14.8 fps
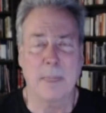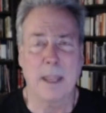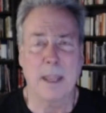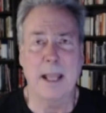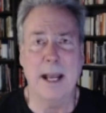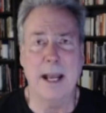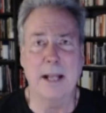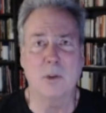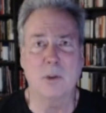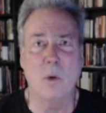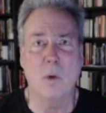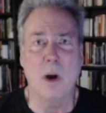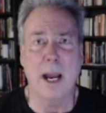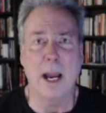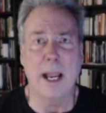And that's
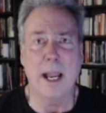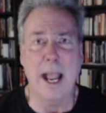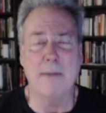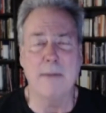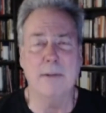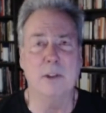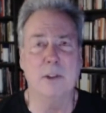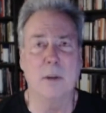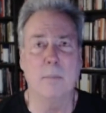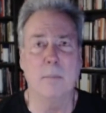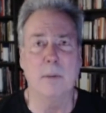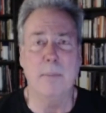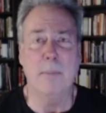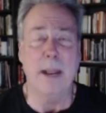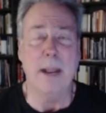why having
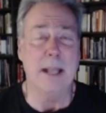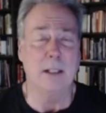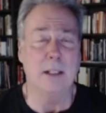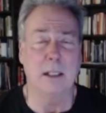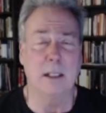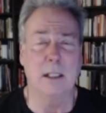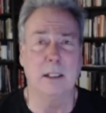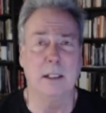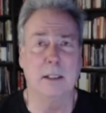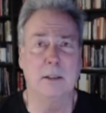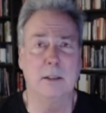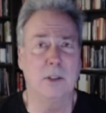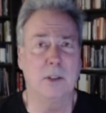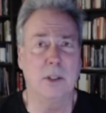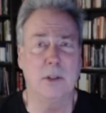someone basically,
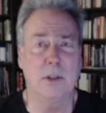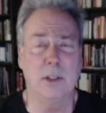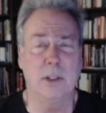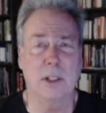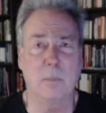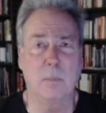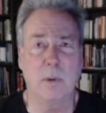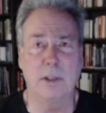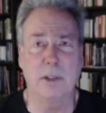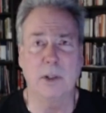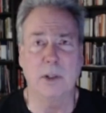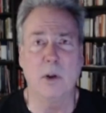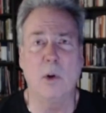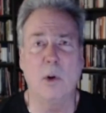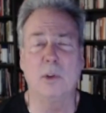excuse the
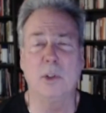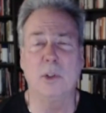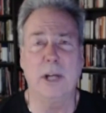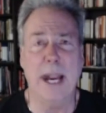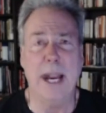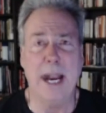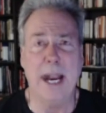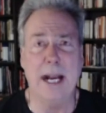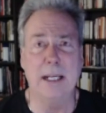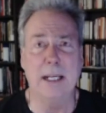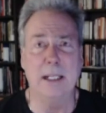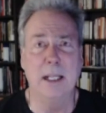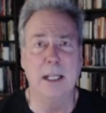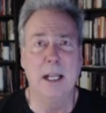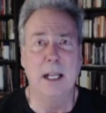expression, hold your
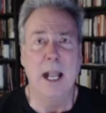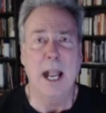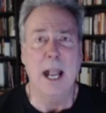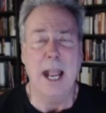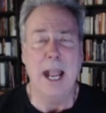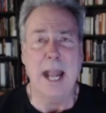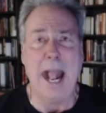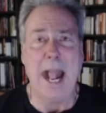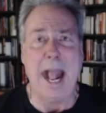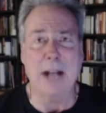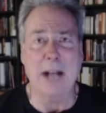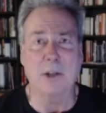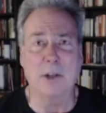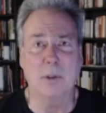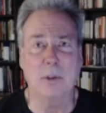hand and
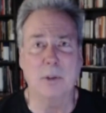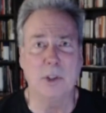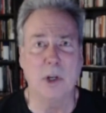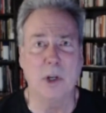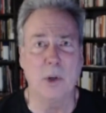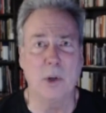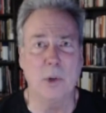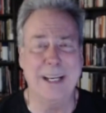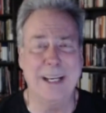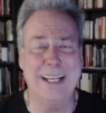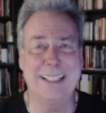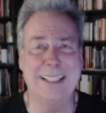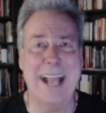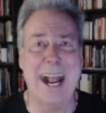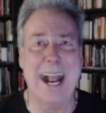actually show you
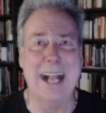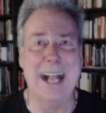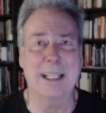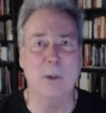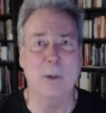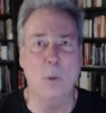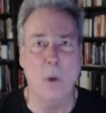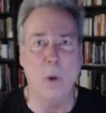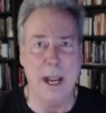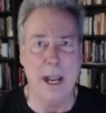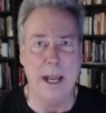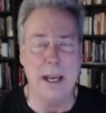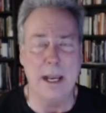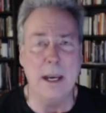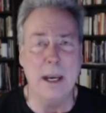exactly
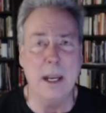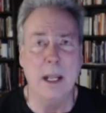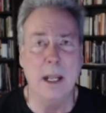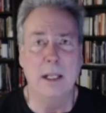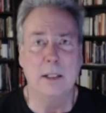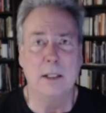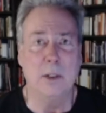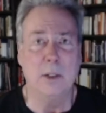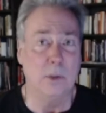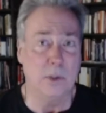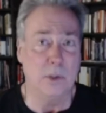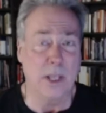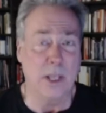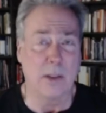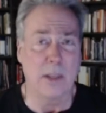when to
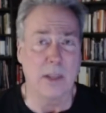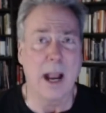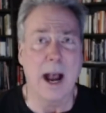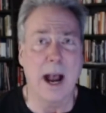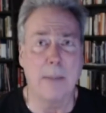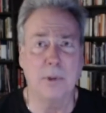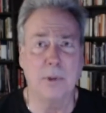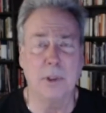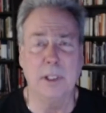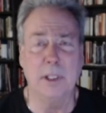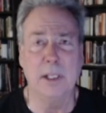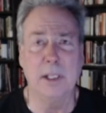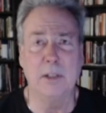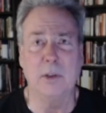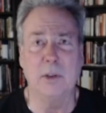sell the option
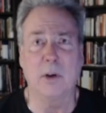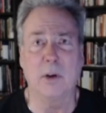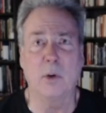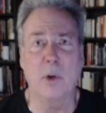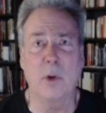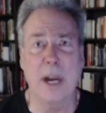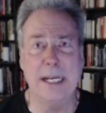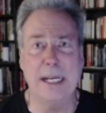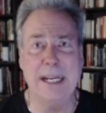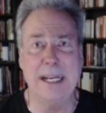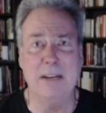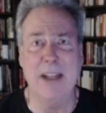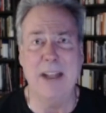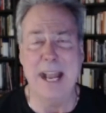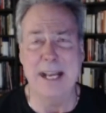is a great
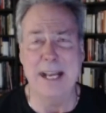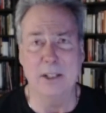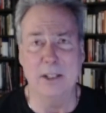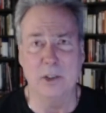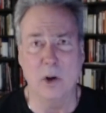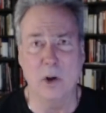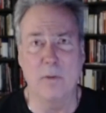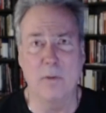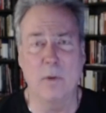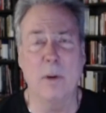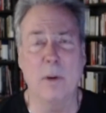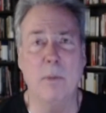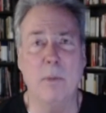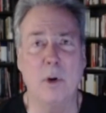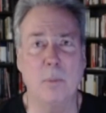advantage over
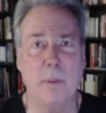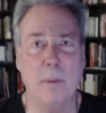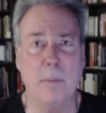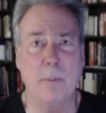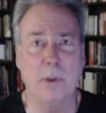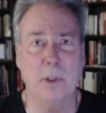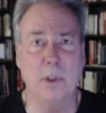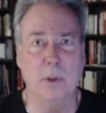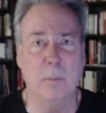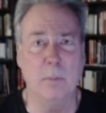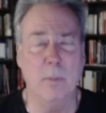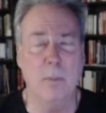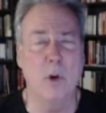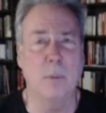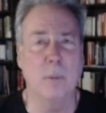what most people do.
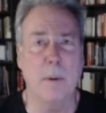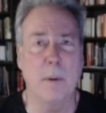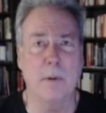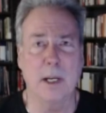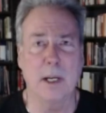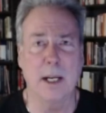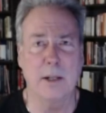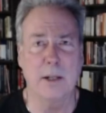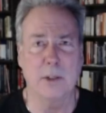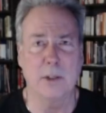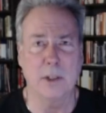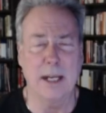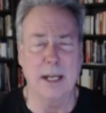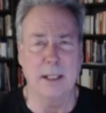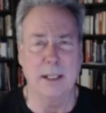Most people can
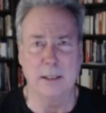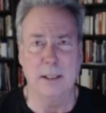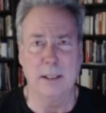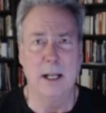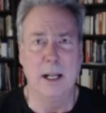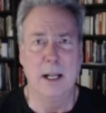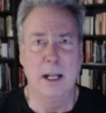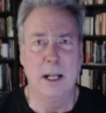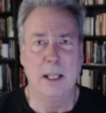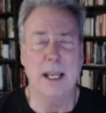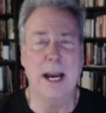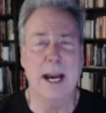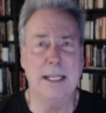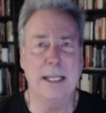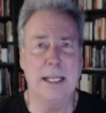understand
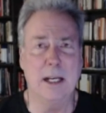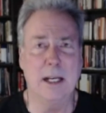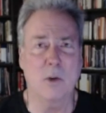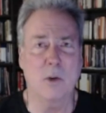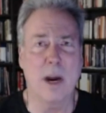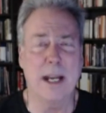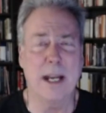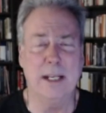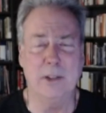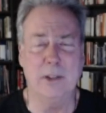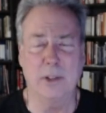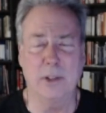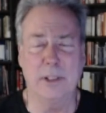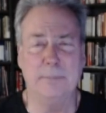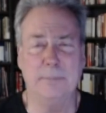the idea quite
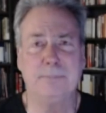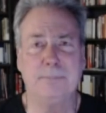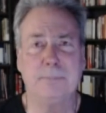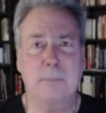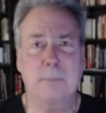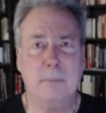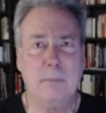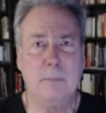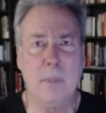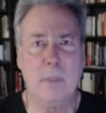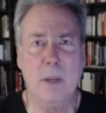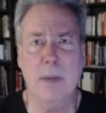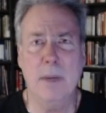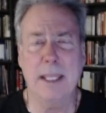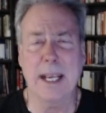easily,
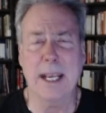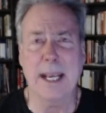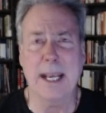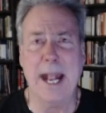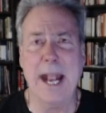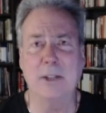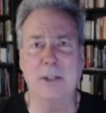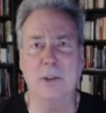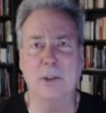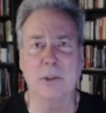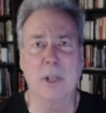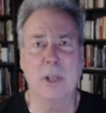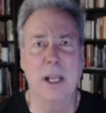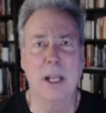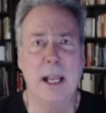but they get
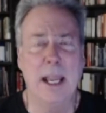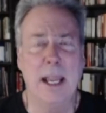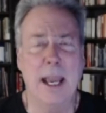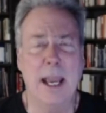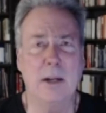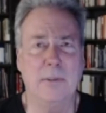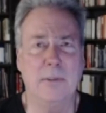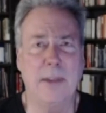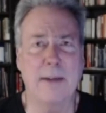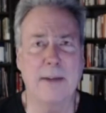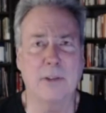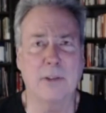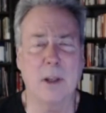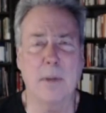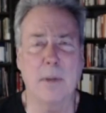anxious. And if you
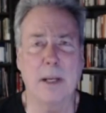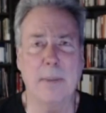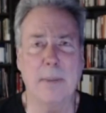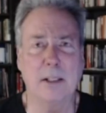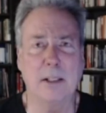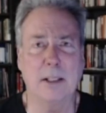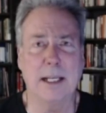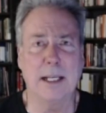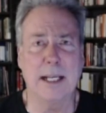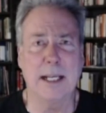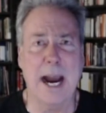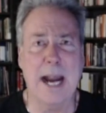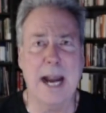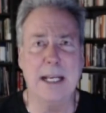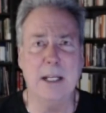have somebody basically
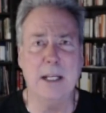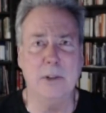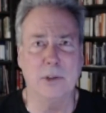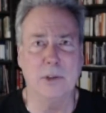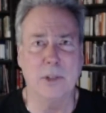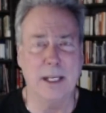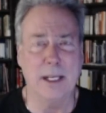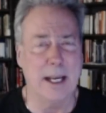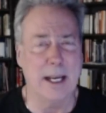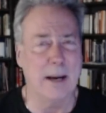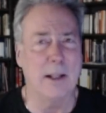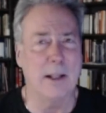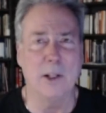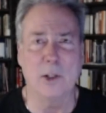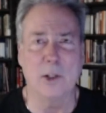guiding you and say,
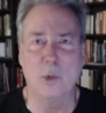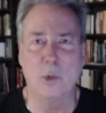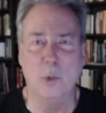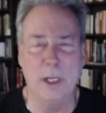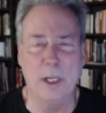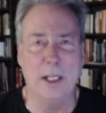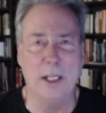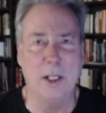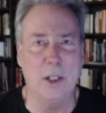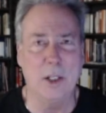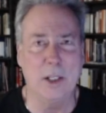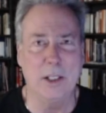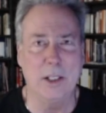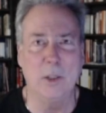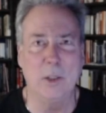yeah, it looks really
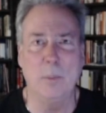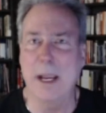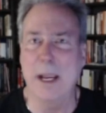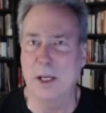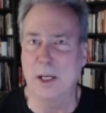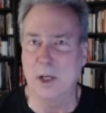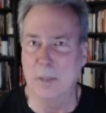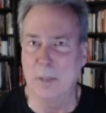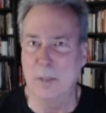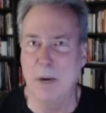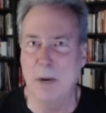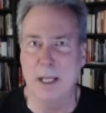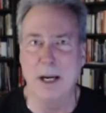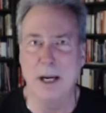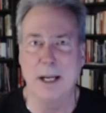good, you'd make good
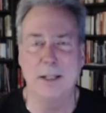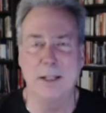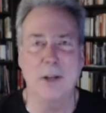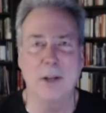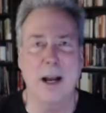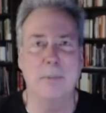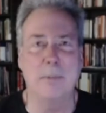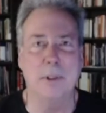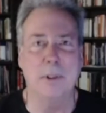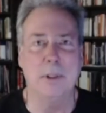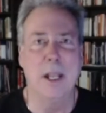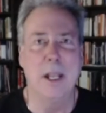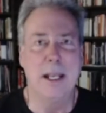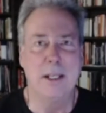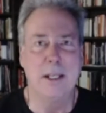money on this option,
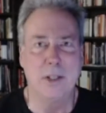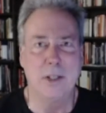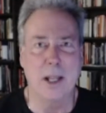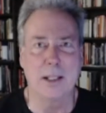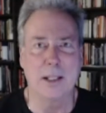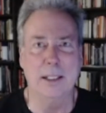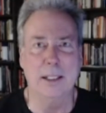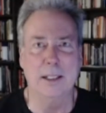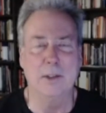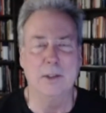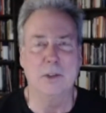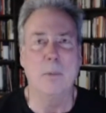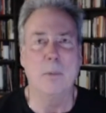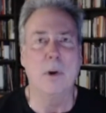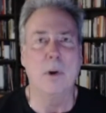selling it to
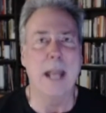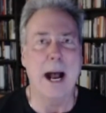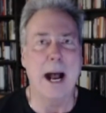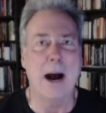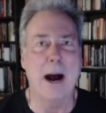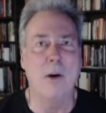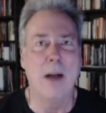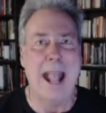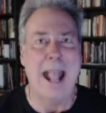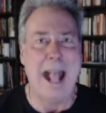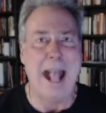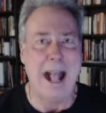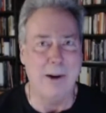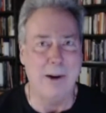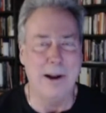someone now.
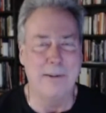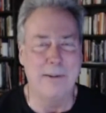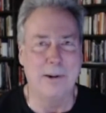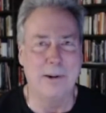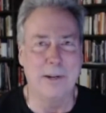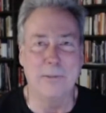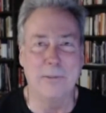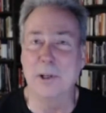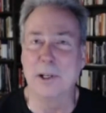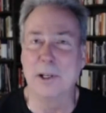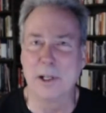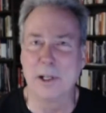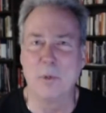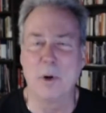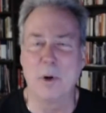However, if you're a
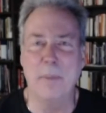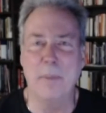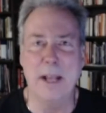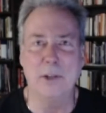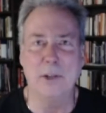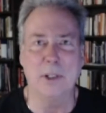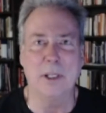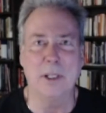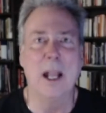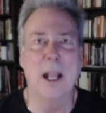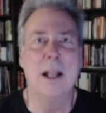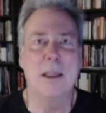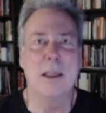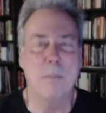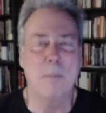little more patient,
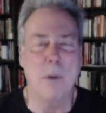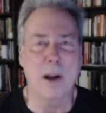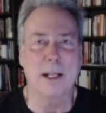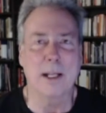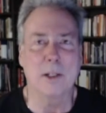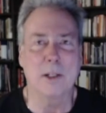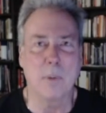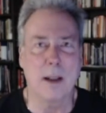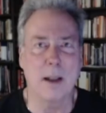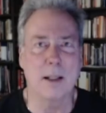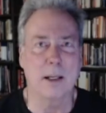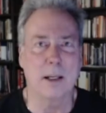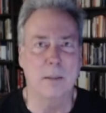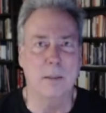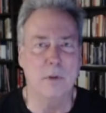the market is probably
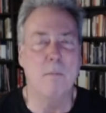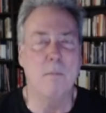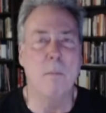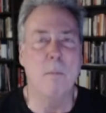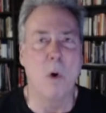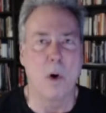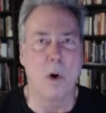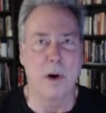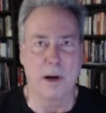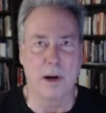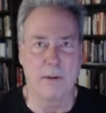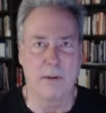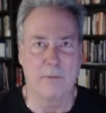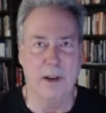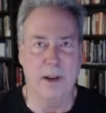going to move more in
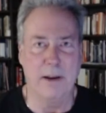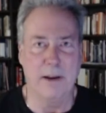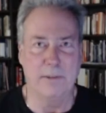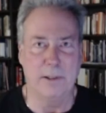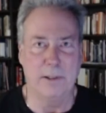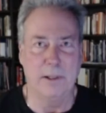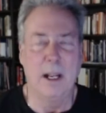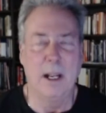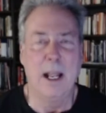our favor.